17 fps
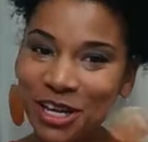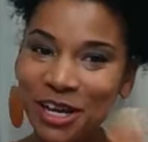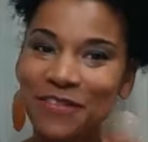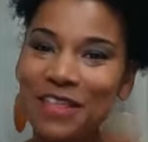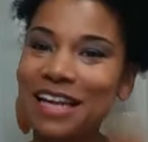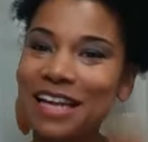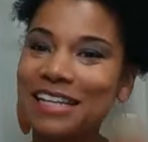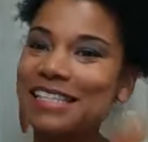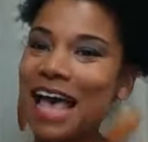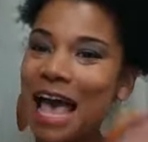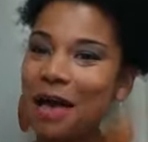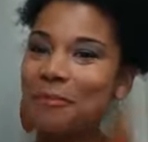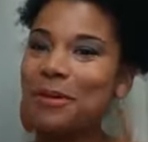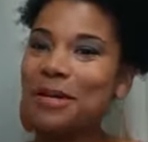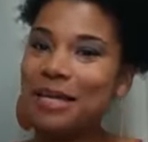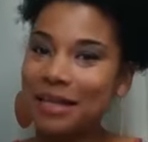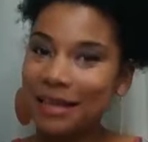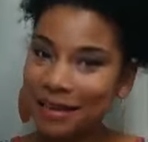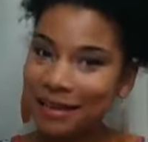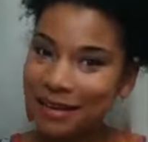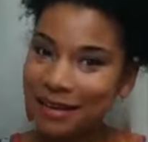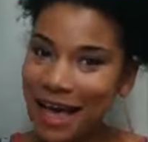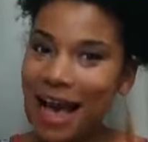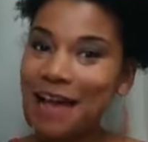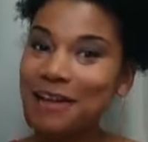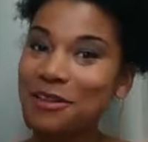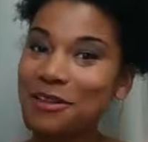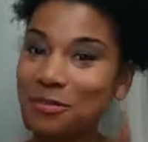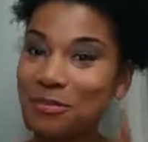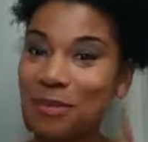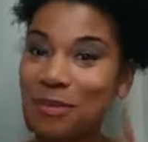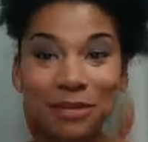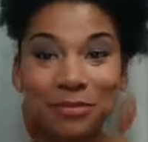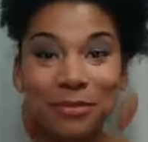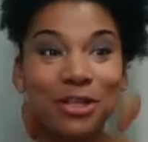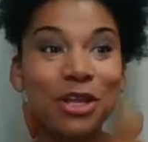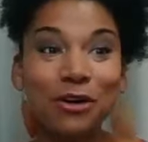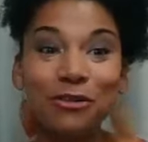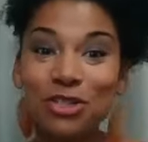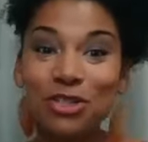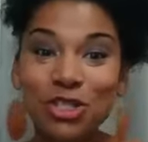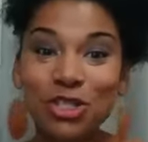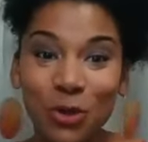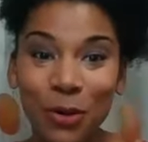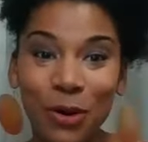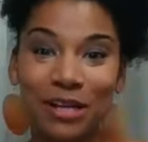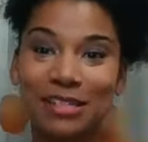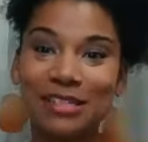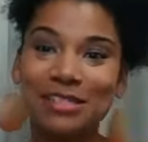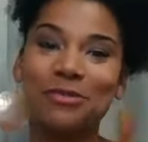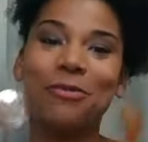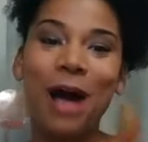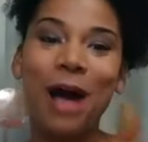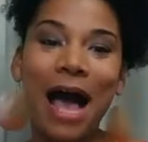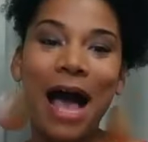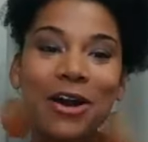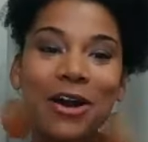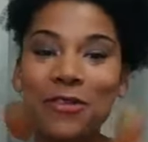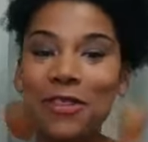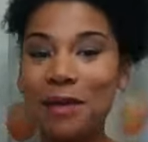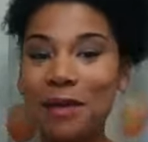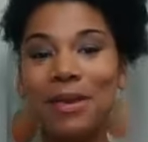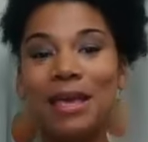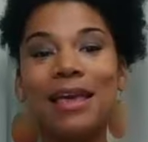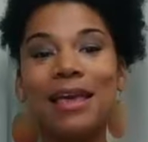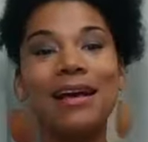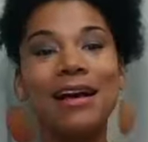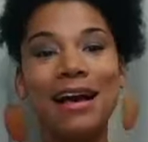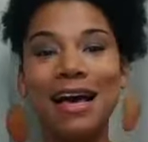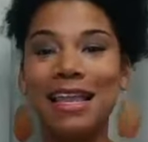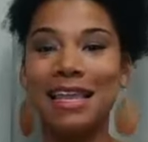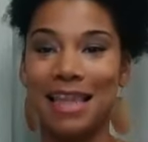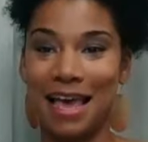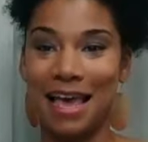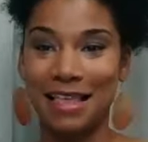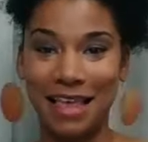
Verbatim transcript: that is happening out of the bottom of those shorts. Why are they being cut like